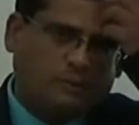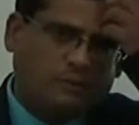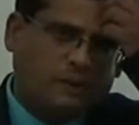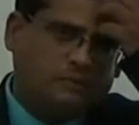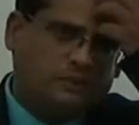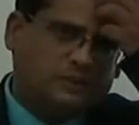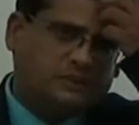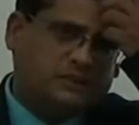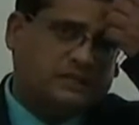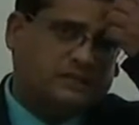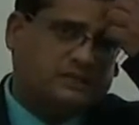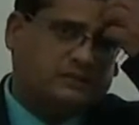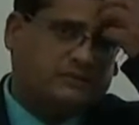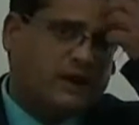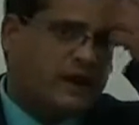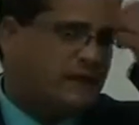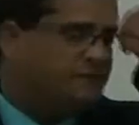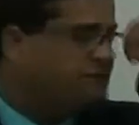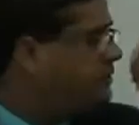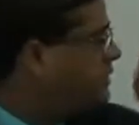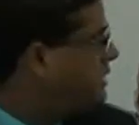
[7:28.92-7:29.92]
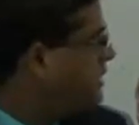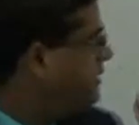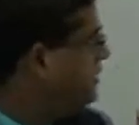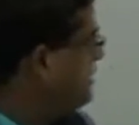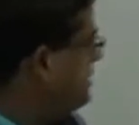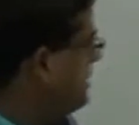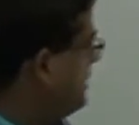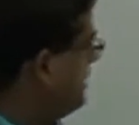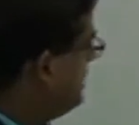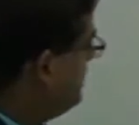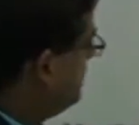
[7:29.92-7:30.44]
the publish subscribes, you can
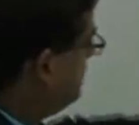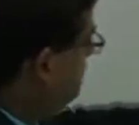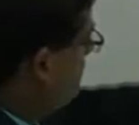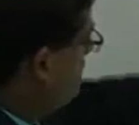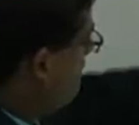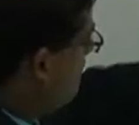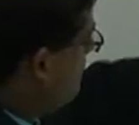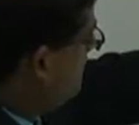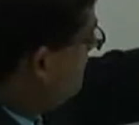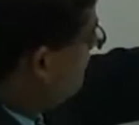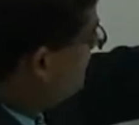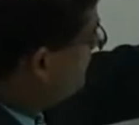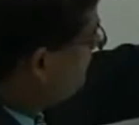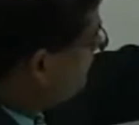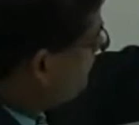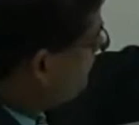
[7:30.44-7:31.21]
see here we have a different